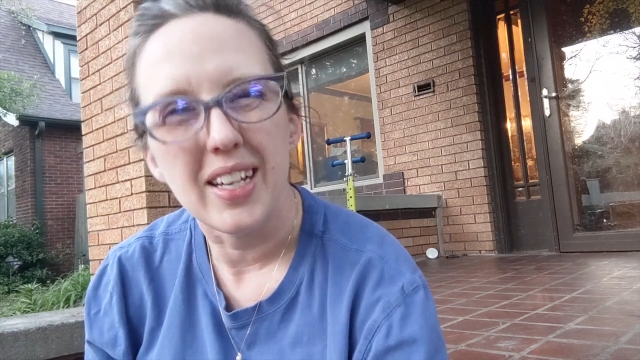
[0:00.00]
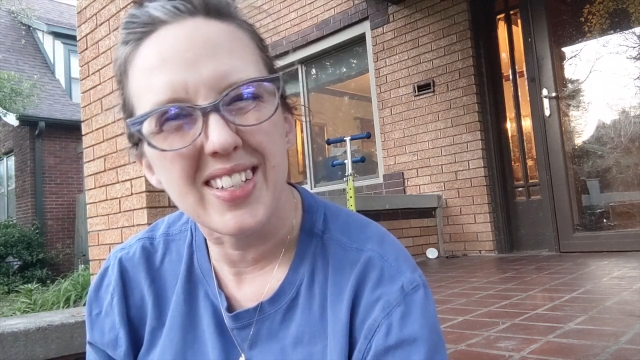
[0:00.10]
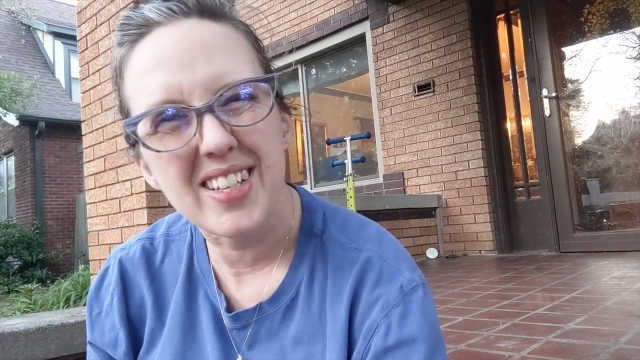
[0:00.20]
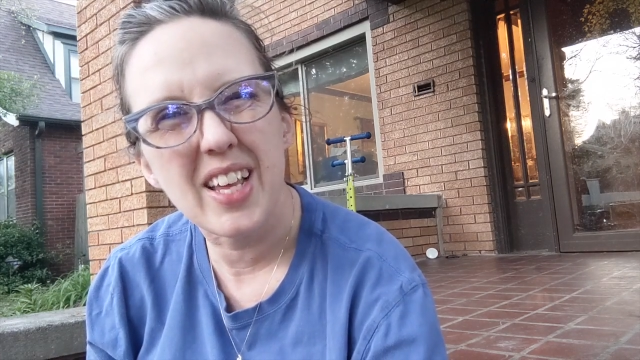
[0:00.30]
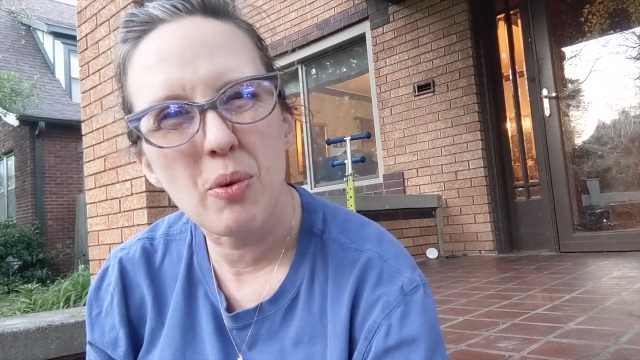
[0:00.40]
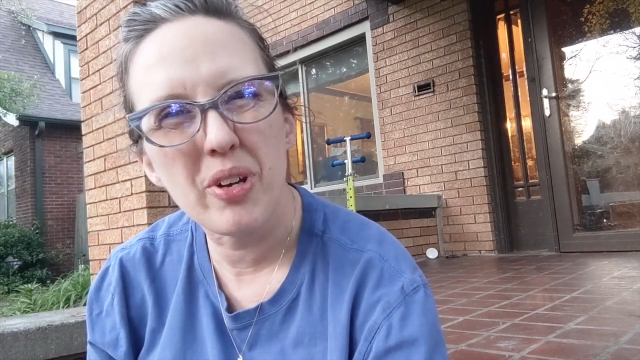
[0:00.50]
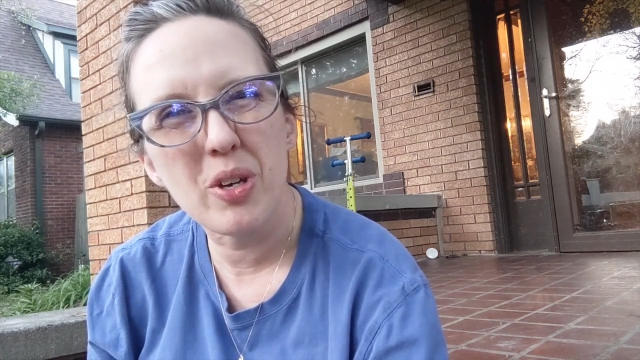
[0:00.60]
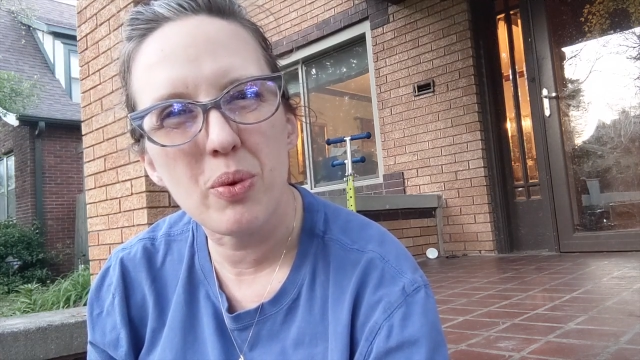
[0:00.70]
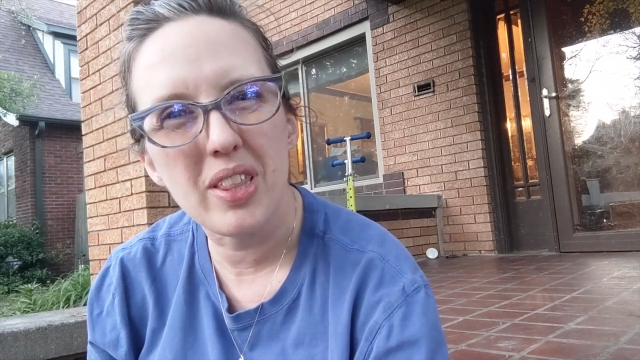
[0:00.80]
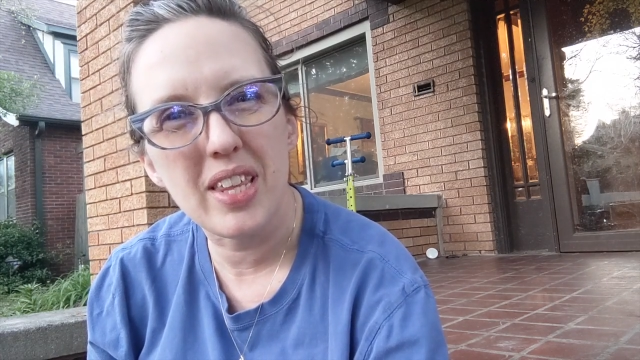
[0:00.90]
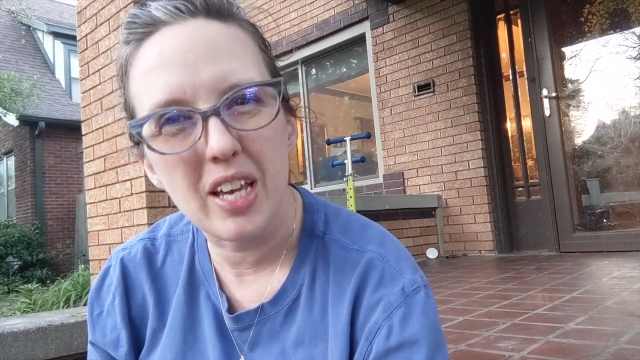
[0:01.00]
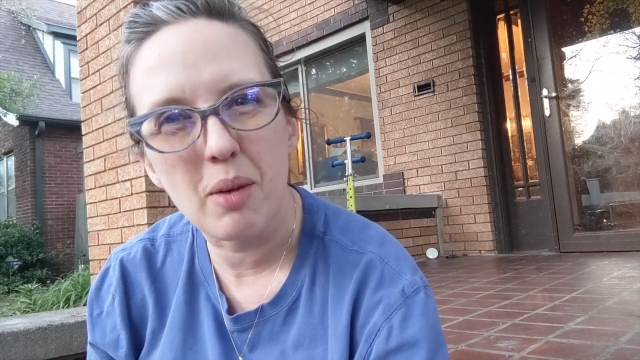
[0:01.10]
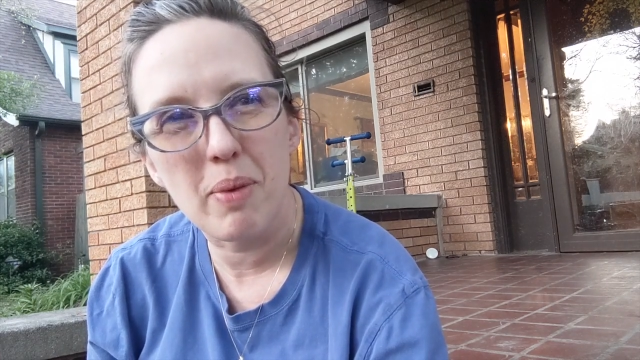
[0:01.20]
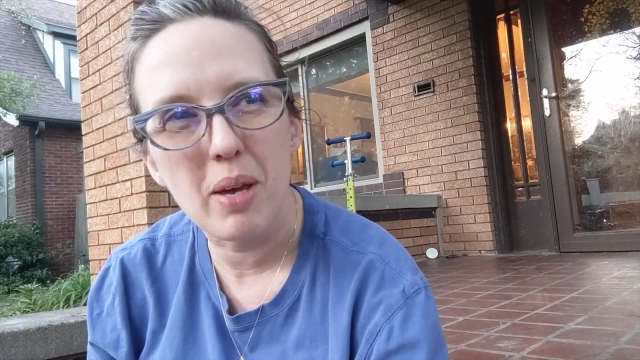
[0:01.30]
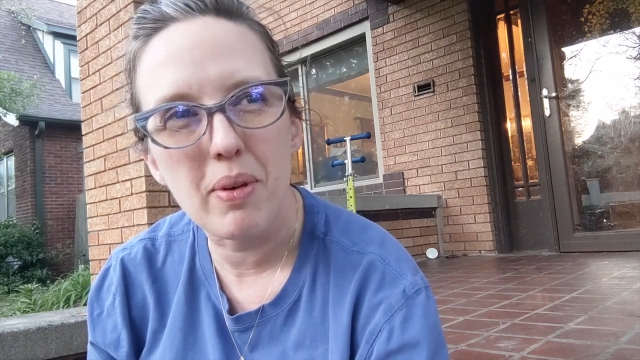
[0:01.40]
Isn't that what you would
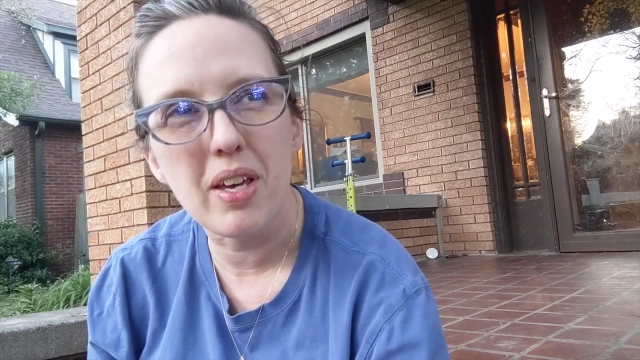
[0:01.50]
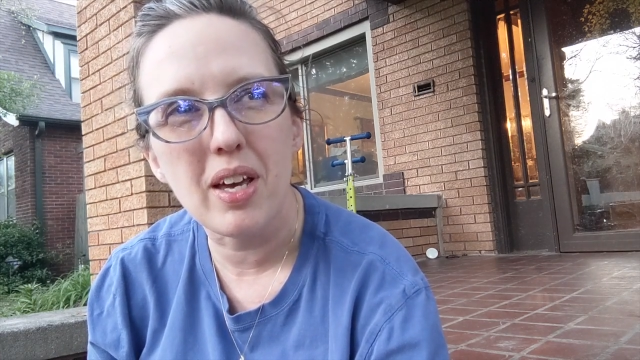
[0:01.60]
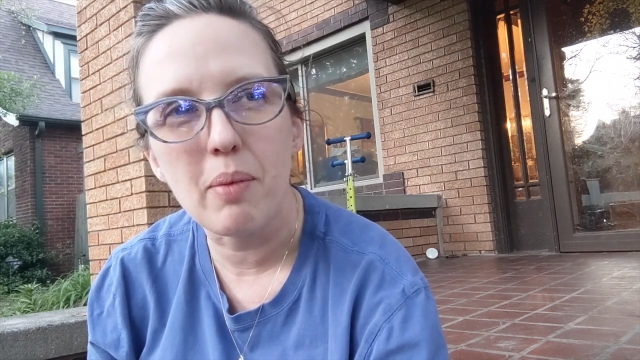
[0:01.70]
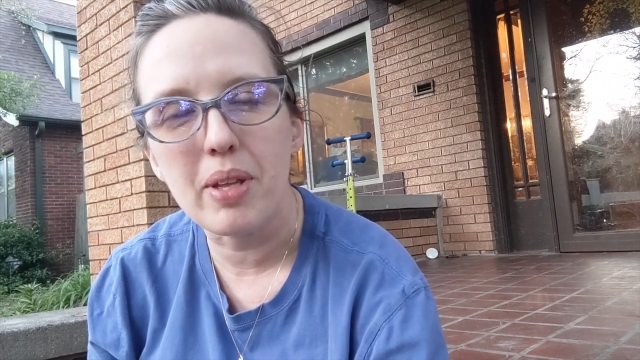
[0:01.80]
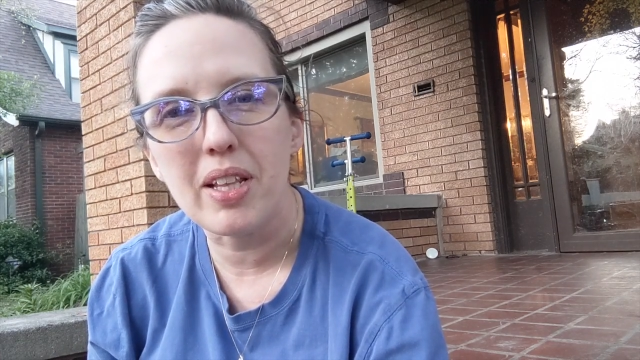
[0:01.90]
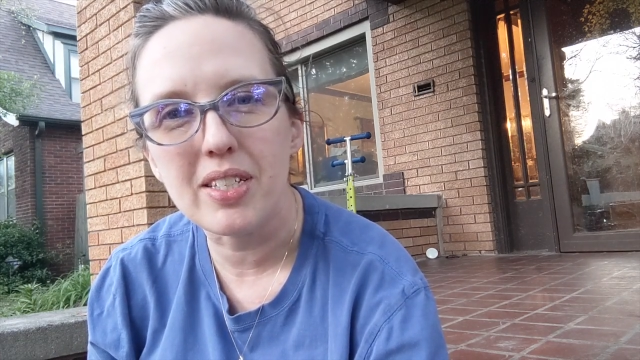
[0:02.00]
think, maybe? I mean,